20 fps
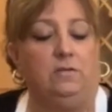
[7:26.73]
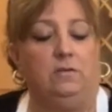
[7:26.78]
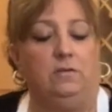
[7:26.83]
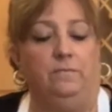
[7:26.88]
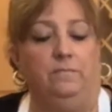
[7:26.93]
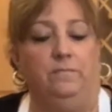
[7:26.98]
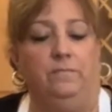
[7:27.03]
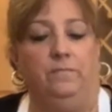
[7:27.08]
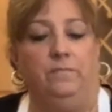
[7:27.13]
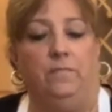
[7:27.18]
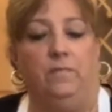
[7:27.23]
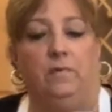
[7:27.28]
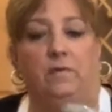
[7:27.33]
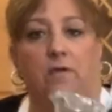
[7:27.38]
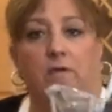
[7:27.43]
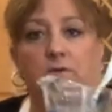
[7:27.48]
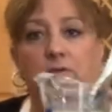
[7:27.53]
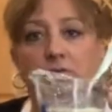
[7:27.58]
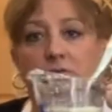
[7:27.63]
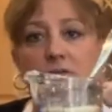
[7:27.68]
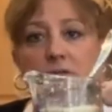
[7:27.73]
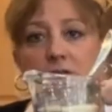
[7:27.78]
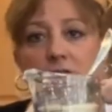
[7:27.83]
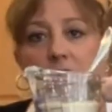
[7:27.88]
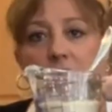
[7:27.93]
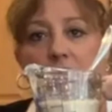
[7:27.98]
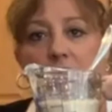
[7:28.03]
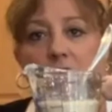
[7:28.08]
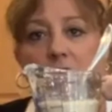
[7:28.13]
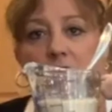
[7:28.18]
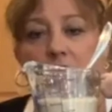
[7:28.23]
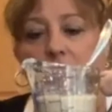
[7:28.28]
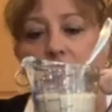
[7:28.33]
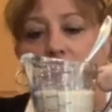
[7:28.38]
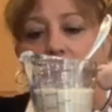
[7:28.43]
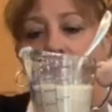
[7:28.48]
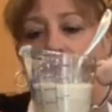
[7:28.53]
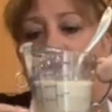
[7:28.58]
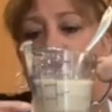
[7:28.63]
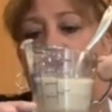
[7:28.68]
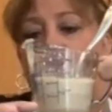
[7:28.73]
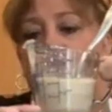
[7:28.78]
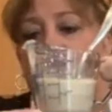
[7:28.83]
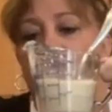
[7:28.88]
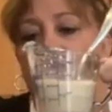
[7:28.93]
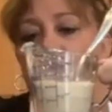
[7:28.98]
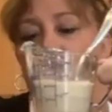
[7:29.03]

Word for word: to, can you see that it's starting to rise?